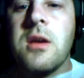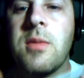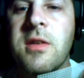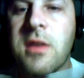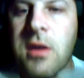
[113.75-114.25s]

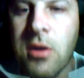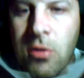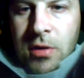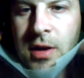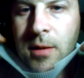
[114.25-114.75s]
you're basically going
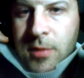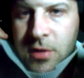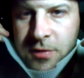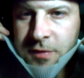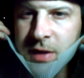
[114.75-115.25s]
to hold it up
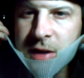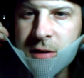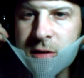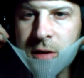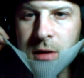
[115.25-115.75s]
to your
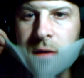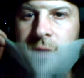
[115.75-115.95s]
face